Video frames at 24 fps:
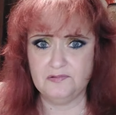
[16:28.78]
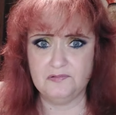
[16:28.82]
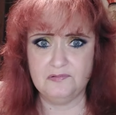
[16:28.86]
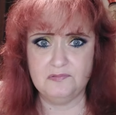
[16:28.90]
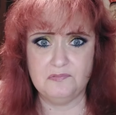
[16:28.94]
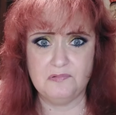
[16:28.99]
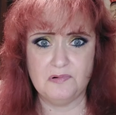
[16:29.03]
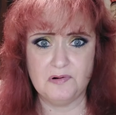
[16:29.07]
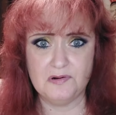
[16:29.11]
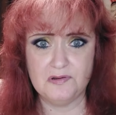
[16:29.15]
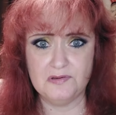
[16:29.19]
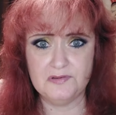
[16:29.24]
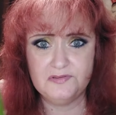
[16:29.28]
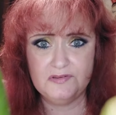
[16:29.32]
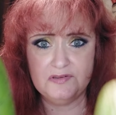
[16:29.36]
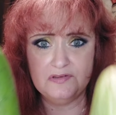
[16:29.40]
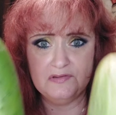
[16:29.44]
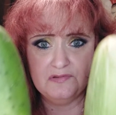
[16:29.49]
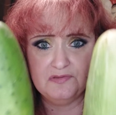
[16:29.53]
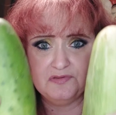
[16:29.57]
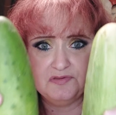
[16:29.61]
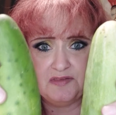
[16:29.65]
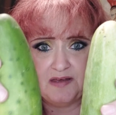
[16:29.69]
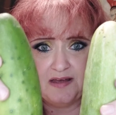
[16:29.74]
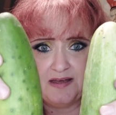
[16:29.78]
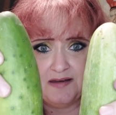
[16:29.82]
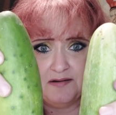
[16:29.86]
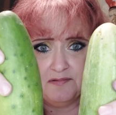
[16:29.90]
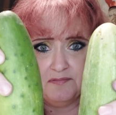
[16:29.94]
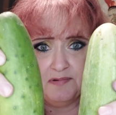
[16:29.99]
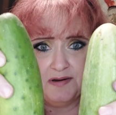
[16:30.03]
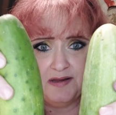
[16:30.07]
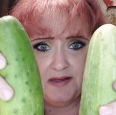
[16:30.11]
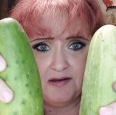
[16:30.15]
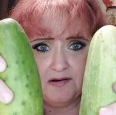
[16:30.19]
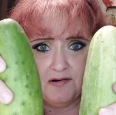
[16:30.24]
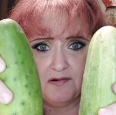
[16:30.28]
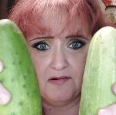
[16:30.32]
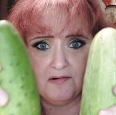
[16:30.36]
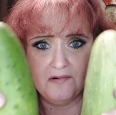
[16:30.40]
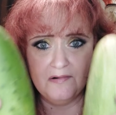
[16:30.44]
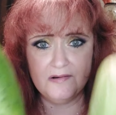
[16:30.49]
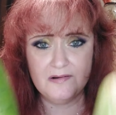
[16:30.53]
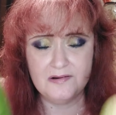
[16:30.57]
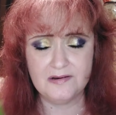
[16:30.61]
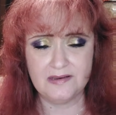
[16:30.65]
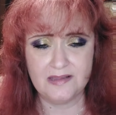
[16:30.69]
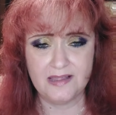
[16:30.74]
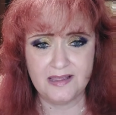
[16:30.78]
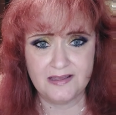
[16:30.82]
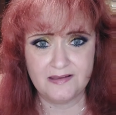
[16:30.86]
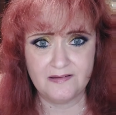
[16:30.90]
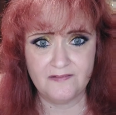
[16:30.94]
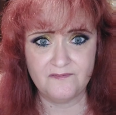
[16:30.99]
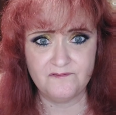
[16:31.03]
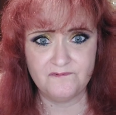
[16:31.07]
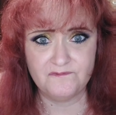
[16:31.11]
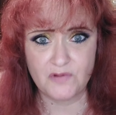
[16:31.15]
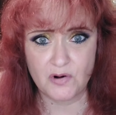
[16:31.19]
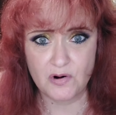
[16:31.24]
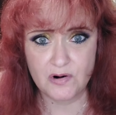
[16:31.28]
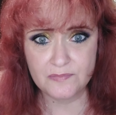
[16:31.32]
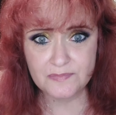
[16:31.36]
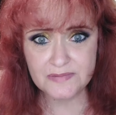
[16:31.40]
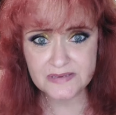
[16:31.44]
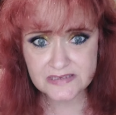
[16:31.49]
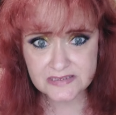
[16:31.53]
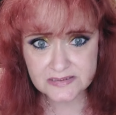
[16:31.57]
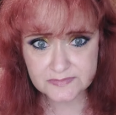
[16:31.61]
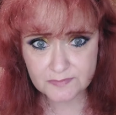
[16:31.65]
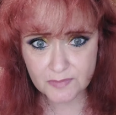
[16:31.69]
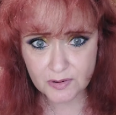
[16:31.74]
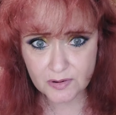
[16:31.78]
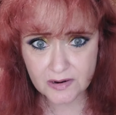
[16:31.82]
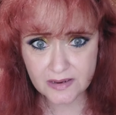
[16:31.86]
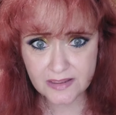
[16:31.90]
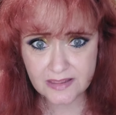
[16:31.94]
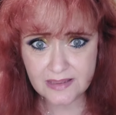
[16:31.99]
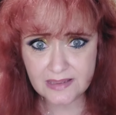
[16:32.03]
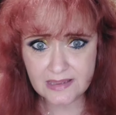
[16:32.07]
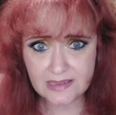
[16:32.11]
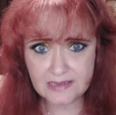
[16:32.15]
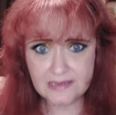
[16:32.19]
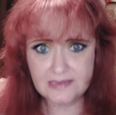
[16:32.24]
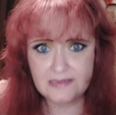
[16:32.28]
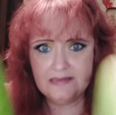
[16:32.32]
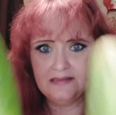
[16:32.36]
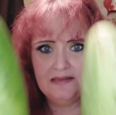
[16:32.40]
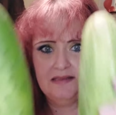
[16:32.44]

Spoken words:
the world do you think we are, in like a farmer's market?